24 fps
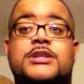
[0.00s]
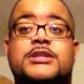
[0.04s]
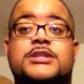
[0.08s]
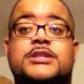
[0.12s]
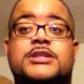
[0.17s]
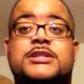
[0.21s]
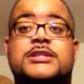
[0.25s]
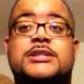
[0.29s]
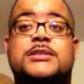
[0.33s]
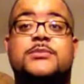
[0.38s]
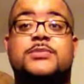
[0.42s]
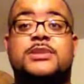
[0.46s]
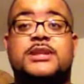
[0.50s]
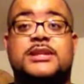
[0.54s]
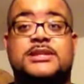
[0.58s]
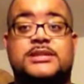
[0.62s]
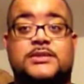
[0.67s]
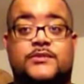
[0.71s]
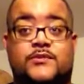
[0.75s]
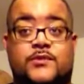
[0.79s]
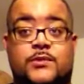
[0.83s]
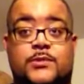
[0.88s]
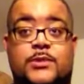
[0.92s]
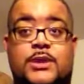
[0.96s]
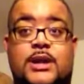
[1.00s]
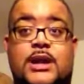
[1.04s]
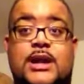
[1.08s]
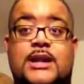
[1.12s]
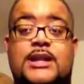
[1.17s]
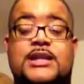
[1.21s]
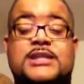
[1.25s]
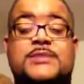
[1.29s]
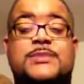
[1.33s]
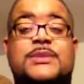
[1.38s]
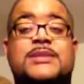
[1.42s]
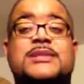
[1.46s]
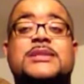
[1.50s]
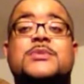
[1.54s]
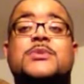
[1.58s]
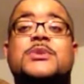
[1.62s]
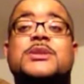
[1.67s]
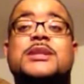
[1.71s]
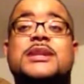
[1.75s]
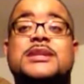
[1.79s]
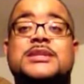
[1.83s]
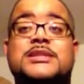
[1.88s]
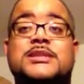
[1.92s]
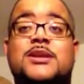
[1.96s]
it's just a blessing from God, and that's basically
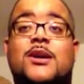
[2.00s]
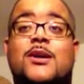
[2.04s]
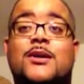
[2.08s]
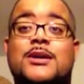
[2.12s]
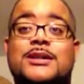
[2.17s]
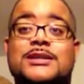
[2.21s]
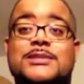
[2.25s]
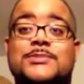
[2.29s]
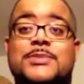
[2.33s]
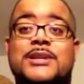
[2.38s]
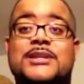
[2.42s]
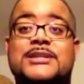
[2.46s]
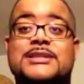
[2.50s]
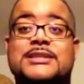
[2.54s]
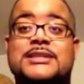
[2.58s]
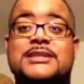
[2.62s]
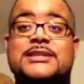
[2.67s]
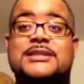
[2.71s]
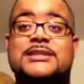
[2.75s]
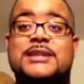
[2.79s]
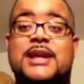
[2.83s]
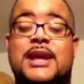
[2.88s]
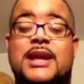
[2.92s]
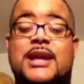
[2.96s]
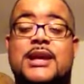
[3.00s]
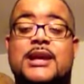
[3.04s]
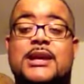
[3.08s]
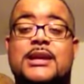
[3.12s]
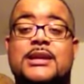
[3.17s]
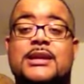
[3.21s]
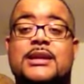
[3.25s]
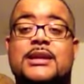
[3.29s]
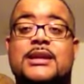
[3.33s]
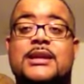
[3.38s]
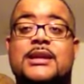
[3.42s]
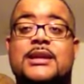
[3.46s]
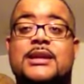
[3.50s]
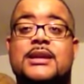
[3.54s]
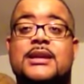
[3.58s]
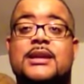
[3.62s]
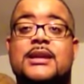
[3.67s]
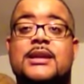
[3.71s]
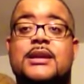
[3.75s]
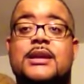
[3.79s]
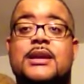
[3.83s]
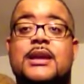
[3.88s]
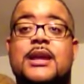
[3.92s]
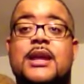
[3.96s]
what that song is basically saying.
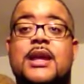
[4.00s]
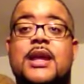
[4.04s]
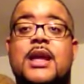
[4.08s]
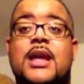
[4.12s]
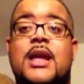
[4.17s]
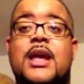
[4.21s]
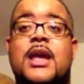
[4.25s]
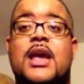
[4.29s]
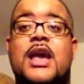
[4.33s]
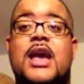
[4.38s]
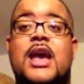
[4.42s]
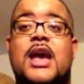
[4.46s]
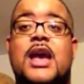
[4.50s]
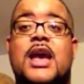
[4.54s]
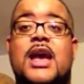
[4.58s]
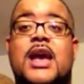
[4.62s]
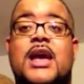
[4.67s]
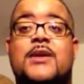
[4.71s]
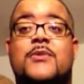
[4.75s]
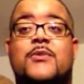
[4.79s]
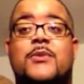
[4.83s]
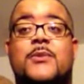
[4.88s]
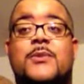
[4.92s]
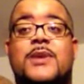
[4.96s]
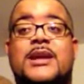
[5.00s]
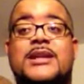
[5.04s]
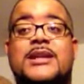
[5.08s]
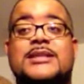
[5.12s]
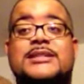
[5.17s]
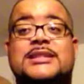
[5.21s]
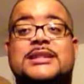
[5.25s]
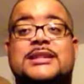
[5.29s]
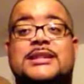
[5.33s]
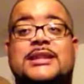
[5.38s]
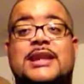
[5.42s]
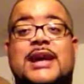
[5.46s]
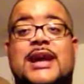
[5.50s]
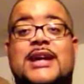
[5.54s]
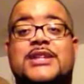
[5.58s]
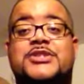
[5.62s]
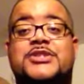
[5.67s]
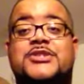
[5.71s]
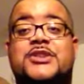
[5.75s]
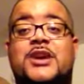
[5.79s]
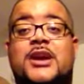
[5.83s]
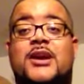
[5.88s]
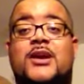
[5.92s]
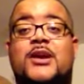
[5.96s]
And when we get to the last
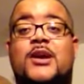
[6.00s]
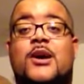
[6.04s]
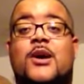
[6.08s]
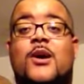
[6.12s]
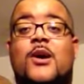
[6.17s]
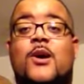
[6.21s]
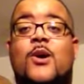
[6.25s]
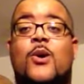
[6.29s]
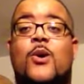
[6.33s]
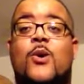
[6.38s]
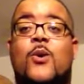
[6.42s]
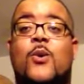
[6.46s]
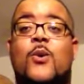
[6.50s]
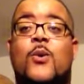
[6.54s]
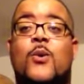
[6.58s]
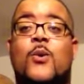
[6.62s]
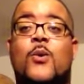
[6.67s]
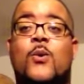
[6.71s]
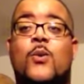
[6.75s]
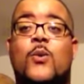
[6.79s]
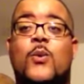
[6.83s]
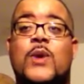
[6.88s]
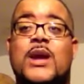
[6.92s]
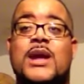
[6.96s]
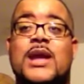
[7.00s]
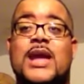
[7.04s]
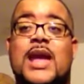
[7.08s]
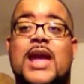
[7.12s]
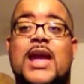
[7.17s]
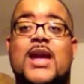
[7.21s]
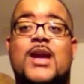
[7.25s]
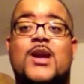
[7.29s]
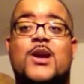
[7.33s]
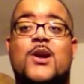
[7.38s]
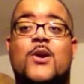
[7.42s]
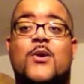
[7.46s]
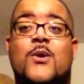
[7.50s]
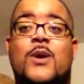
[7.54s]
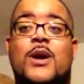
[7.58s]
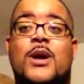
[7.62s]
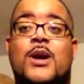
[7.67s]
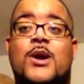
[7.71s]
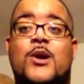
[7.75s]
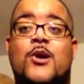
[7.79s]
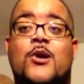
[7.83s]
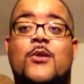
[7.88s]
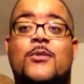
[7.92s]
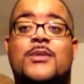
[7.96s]
track called We Ain't Going
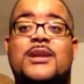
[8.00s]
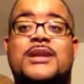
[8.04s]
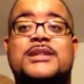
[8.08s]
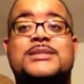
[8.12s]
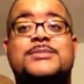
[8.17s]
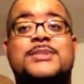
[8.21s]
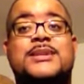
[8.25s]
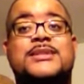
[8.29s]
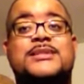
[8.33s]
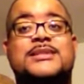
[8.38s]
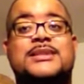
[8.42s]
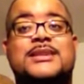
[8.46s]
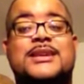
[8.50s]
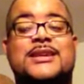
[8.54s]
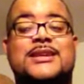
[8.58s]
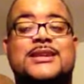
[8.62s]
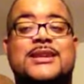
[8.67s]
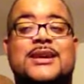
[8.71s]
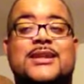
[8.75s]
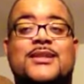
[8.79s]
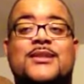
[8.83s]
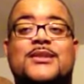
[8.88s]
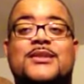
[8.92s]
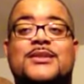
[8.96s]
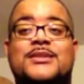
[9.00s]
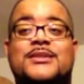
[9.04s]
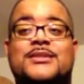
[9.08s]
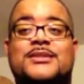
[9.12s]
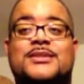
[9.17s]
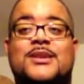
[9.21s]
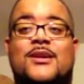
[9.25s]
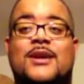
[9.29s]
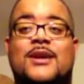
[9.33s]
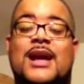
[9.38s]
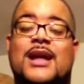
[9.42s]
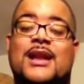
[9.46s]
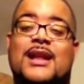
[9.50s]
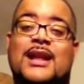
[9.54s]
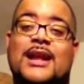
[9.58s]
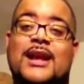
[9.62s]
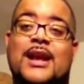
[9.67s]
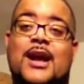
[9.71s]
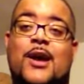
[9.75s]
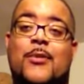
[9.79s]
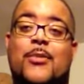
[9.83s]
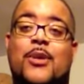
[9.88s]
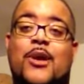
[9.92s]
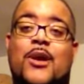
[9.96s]
Home, and that's basically another song kind of like
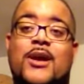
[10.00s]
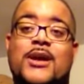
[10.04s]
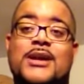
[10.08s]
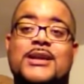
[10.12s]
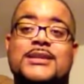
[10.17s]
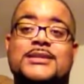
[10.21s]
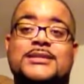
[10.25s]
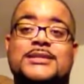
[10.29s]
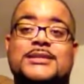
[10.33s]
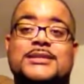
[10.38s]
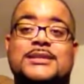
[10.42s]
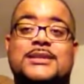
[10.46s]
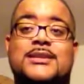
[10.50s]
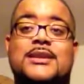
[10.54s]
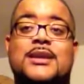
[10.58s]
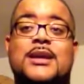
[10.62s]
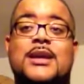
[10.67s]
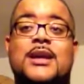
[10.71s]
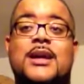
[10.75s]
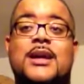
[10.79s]
how Party Is. It's a